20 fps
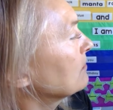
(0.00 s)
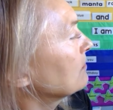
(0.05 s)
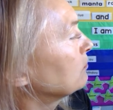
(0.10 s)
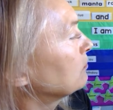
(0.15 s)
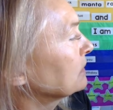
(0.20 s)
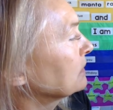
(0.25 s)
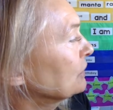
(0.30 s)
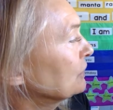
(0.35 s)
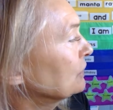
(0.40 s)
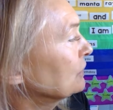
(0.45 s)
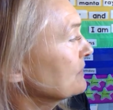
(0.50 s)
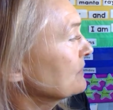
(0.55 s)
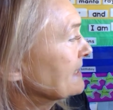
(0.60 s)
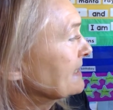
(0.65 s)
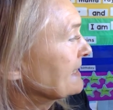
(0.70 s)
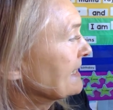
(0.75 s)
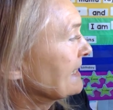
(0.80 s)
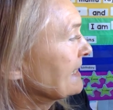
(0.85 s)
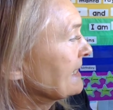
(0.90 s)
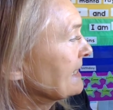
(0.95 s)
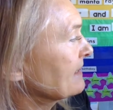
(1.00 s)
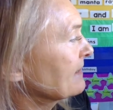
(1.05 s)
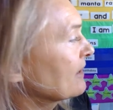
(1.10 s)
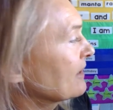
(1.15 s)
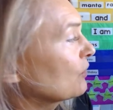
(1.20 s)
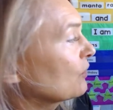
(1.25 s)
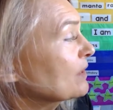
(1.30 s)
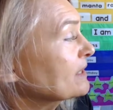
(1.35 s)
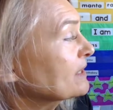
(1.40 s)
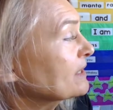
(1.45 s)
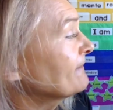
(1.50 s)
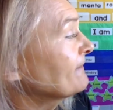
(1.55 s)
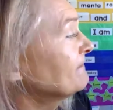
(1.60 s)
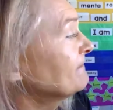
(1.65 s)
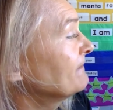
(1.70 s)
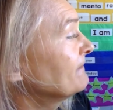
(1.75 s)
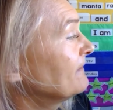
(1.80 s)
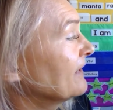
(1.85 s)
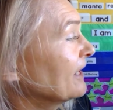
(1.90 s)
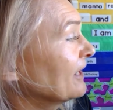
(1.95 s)
blue sea, there was a
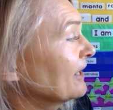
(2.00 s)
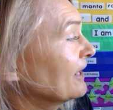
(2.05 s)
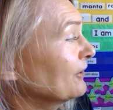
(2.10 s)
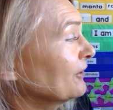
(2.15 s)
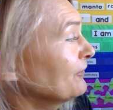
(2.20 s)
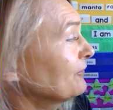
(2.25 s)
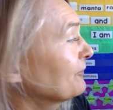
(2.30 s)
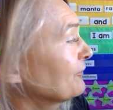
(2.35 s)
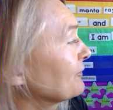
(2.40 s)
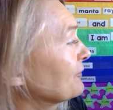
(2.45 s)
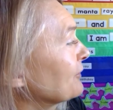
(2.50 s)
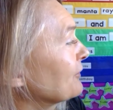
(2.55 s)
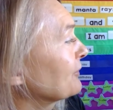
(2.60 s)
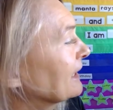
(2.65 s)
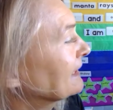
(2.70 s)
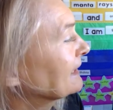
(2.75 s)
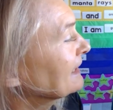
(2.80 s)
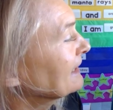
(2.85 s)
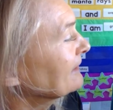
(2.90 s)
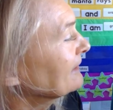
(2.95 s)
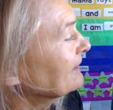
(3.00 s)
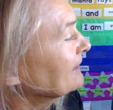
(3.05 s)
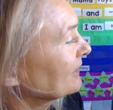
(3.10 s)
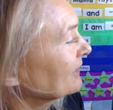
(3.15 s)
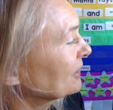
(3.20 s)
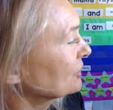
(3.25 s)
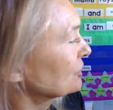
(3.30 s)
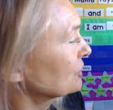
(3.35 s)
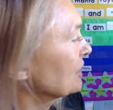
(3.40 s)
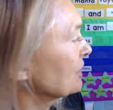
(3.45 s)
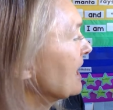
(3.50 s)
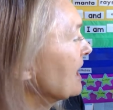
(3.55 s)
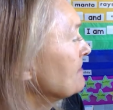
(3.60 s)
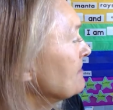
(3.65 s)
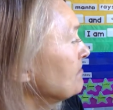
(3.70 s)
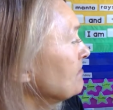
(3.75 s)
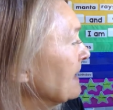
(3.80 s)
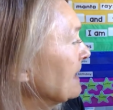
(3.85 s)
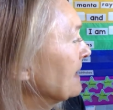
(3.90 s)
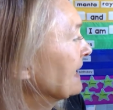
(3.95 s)
very friendly fish
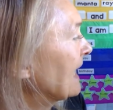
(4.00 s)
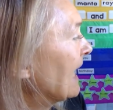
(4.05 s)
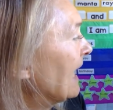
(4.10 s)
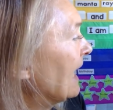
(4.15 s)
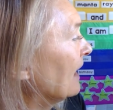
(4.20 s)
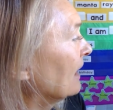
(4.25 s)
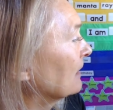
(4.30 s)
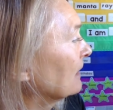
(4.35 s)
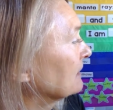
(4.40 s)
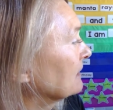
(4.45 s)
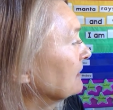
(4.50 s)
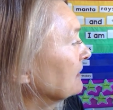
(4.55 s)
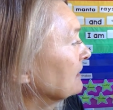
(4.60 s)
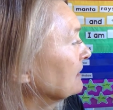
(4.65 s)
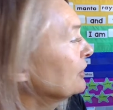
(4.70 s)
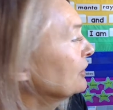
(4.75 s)
named Big Al.